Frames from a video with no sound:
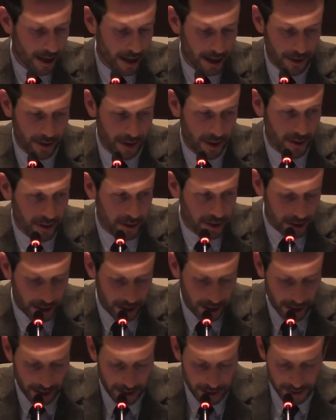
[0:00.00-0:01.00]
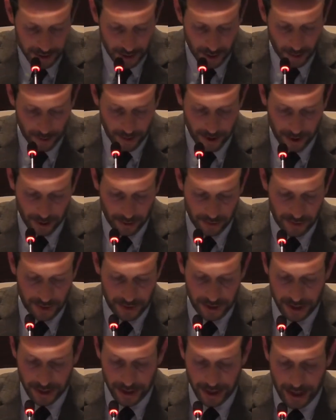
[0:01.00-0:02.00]
Another case about
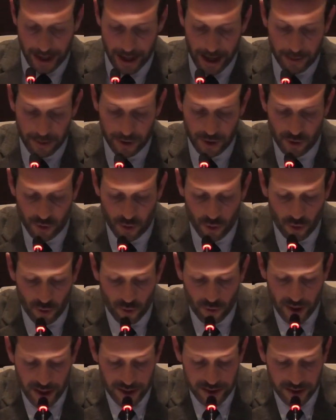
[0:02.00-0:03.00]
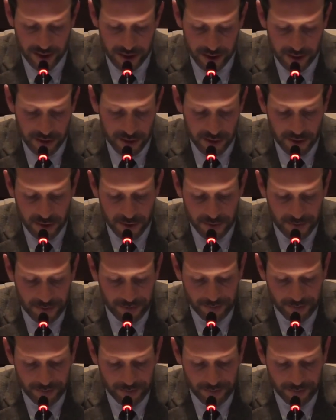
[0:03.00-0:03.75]
the habitual residence.